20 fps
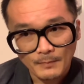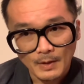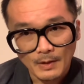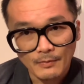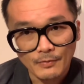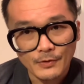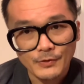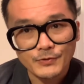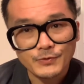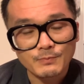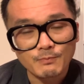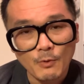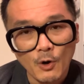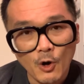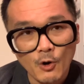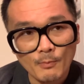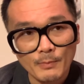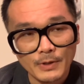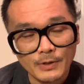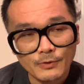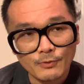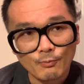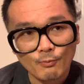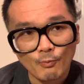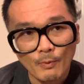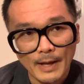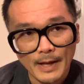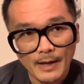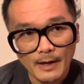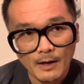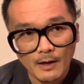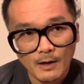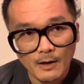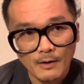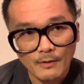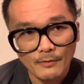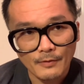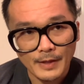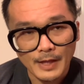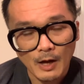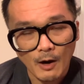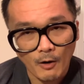this moment where the